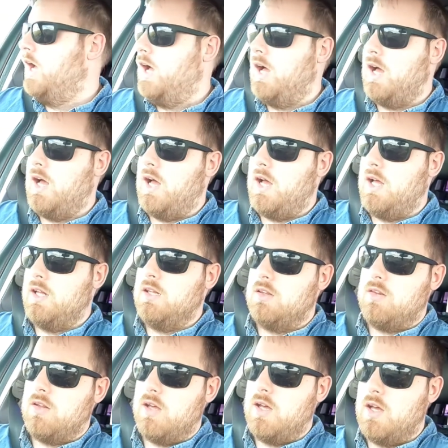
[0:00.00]
and
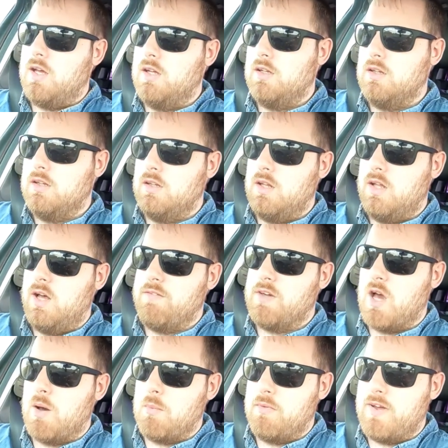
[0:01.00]
have a
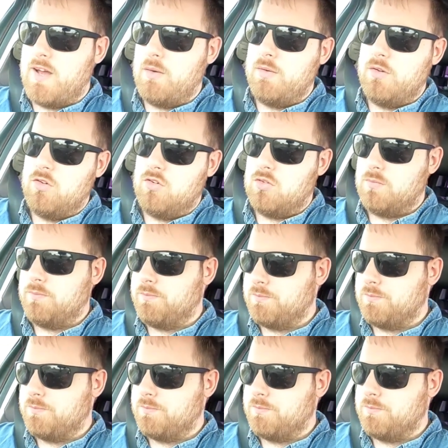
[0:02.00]
couple of hours.